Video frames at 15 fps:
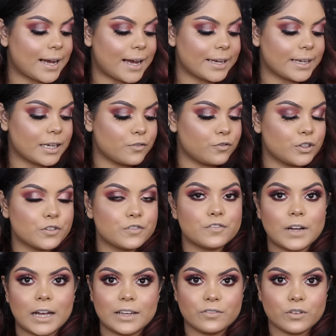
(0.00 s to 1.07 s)
I gave you
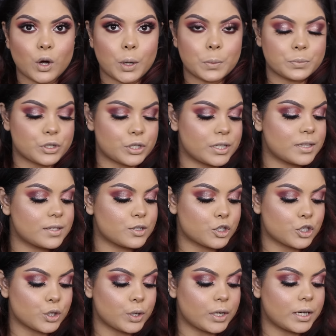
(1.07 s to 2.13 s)
5 options:
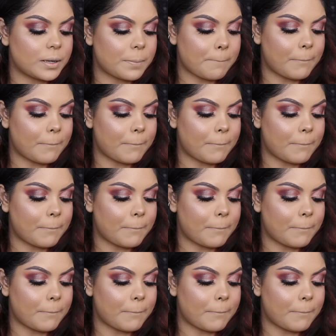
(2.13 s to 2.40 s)
Sugar,